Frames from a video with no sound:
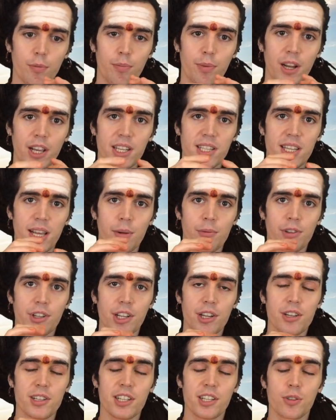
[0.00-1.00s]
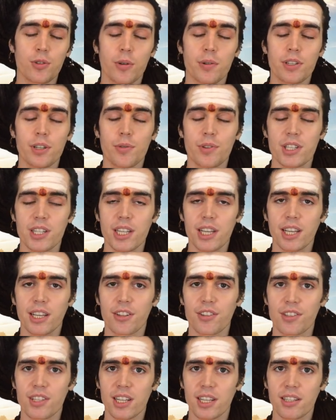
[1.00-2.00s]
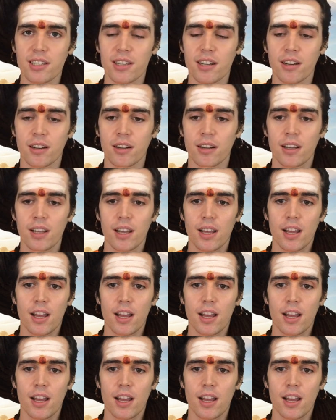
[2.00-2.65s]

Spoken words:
play simultaneously. Swamiji was saying in a satsang,